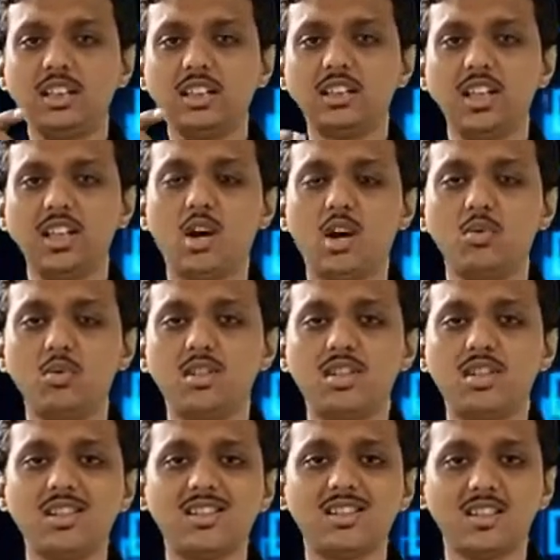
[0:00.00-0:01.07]
Now
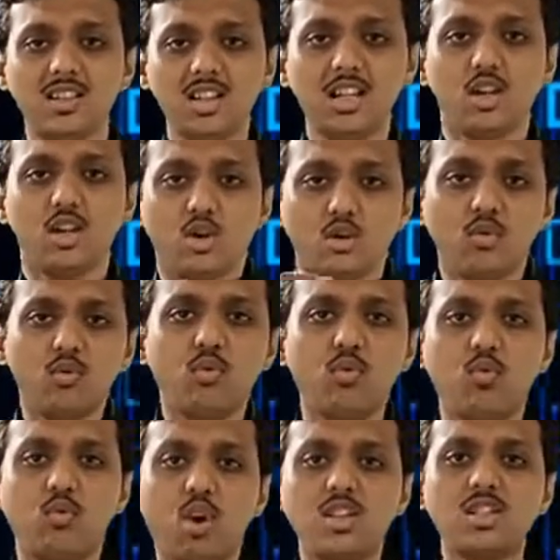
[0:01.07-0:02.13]
just
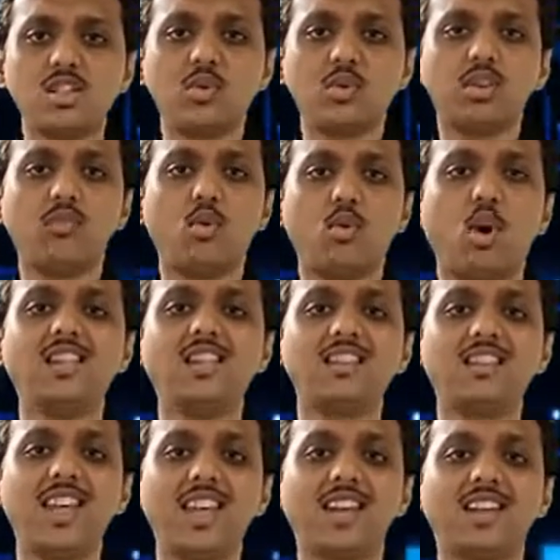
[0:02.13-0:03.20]
watch out the what is
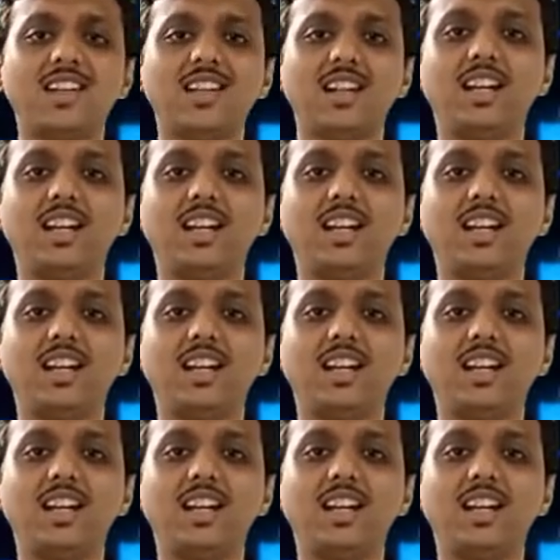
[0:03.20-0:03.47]
the exactly